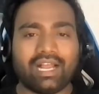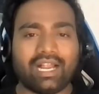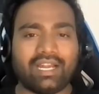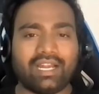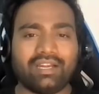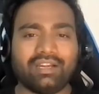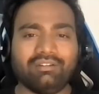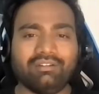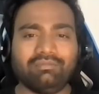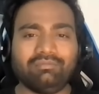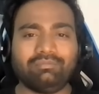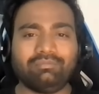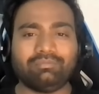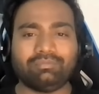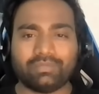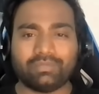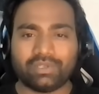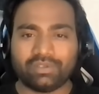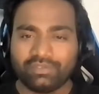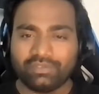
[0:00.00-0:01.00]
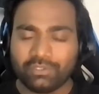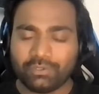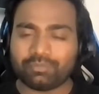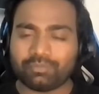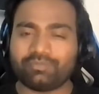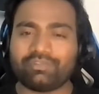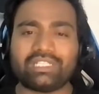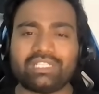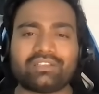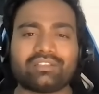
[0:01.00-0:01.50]
And
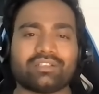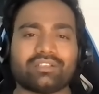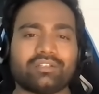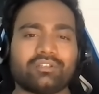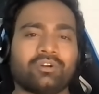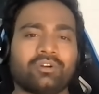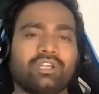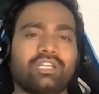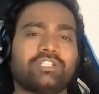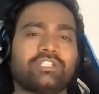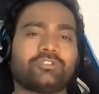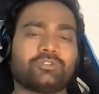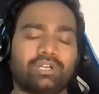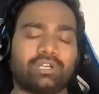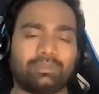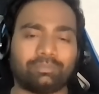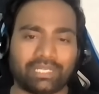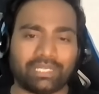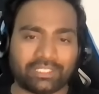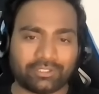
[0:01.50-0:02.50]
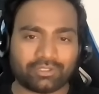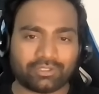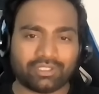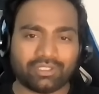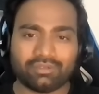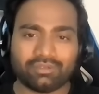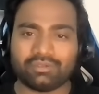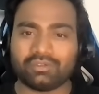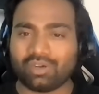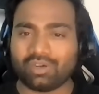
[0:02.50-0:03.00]
with knowledge on
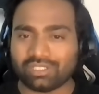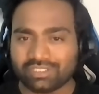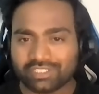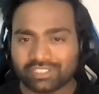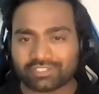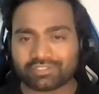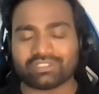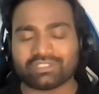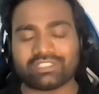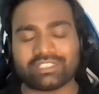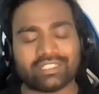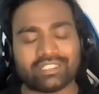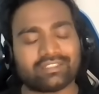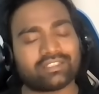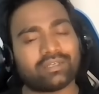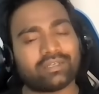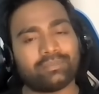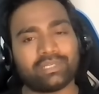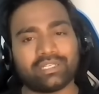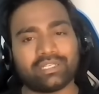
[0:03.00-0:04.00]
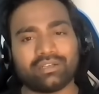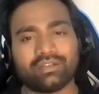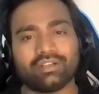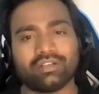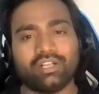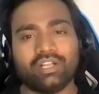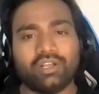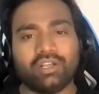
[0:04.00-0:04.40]
Python, not just on shell scripting,